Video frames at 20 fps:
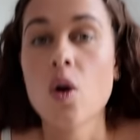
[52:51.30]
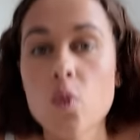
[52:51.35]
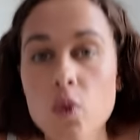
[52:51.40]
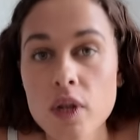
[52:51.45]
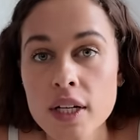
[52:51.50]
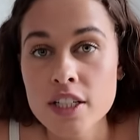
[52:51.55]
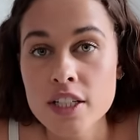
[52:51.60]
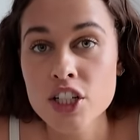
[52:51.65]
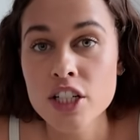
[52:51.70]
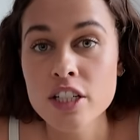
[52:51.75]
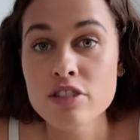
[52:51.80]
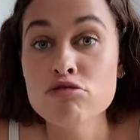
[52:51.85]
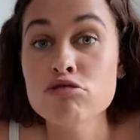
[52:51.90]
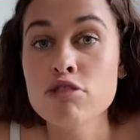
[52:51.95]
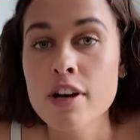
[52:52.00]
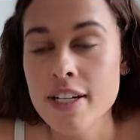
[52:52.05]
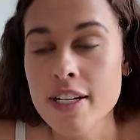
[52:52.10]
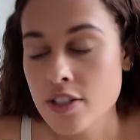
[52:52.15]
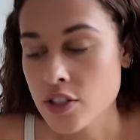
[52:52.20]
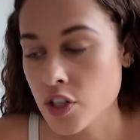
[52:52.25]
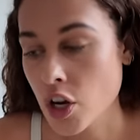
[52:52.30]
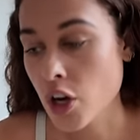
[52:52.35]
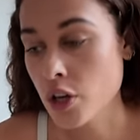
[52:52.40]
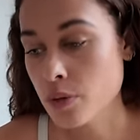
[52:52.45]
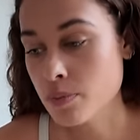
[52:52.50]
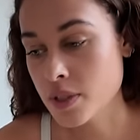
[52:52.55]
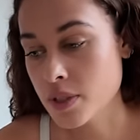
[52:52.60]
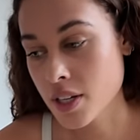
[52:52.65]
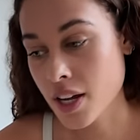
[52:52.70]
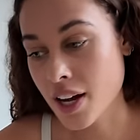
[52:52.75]
We literally raced
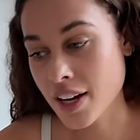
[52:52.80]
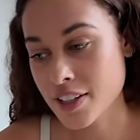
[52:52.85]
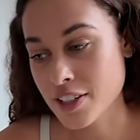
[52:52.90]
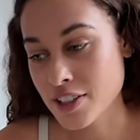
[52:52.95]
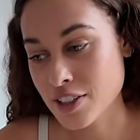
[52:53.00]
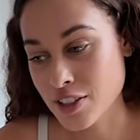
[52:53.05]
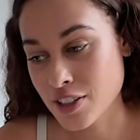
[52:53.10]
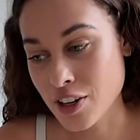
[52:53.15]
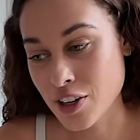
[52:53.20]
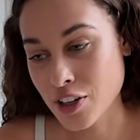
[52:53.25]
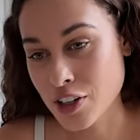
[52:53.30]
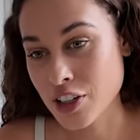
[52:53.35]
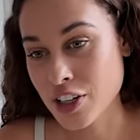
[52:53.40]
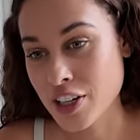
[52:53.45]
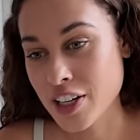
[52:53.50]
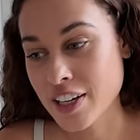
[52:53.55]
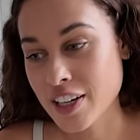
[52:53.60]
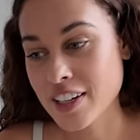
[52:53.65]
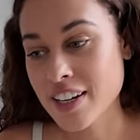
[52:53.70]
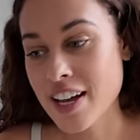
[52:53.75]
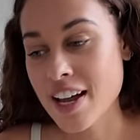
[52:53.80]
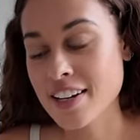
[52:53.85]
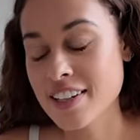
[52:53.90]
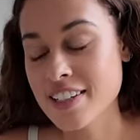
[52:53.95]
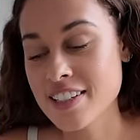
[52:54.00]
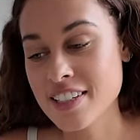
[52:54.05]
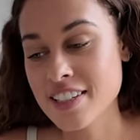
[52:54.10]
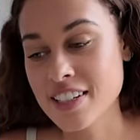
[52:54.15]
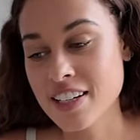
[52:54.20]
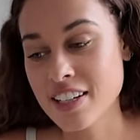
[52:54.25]
home so that I could start cooking and
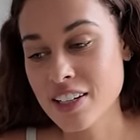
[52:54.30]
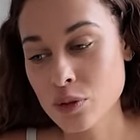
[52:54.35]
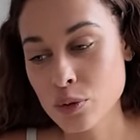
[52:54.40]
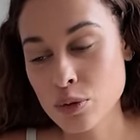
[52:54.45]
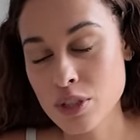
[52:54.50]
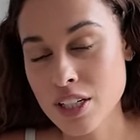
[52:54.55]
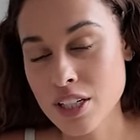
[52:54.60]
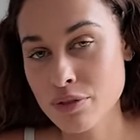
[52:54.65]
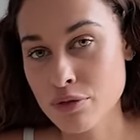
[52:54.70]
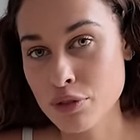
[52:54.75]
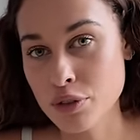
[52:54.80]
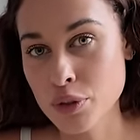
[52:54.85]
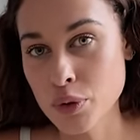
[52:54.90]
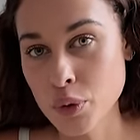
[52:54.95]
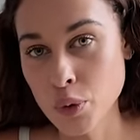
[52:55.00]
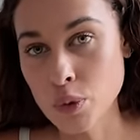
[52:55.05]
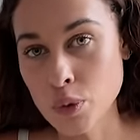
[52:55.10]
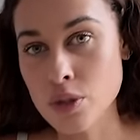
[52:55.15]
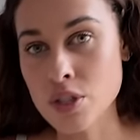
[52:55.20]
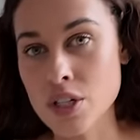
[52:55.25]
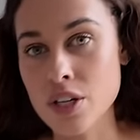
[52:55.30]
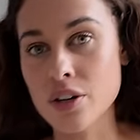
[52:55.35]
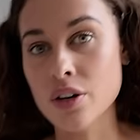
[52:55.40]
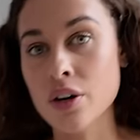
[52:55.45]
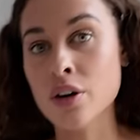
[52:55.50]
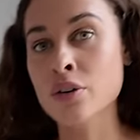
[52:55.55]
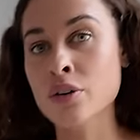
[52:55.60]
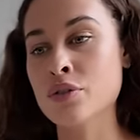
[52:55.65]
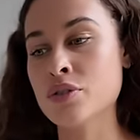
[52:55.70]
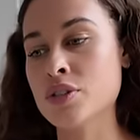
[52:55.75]
I did a little delivery order
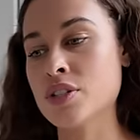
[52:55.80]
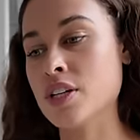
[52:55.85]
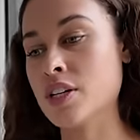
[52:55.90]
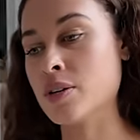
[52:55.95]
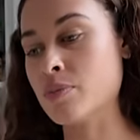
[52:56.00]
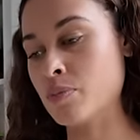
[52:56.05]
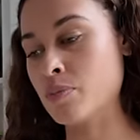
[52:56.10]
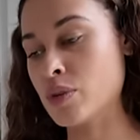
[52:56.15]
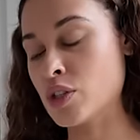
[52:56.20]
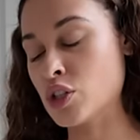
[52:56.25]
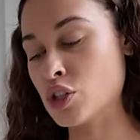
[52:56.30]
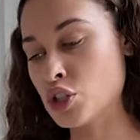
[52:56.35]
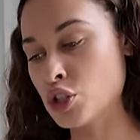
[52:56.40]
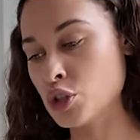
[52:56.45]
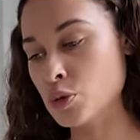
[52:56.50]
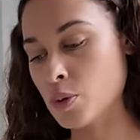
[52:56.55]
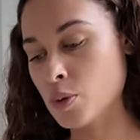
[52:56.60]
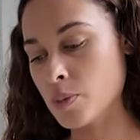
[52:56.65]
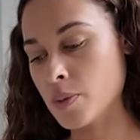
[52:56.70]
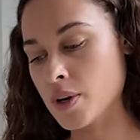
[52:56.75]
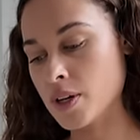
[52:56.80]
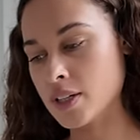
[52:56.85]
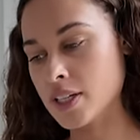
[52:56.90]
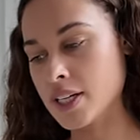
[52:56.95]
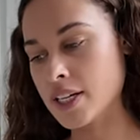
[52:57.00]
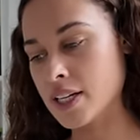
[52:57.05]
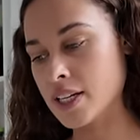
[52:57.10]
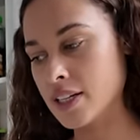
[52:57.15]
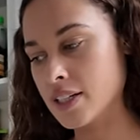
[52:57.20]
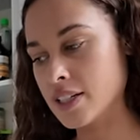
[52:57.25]
of some
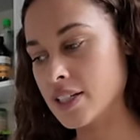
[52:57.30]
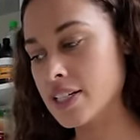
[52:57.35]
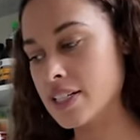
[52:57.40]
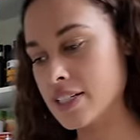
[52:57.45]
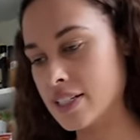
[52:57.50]
supermarket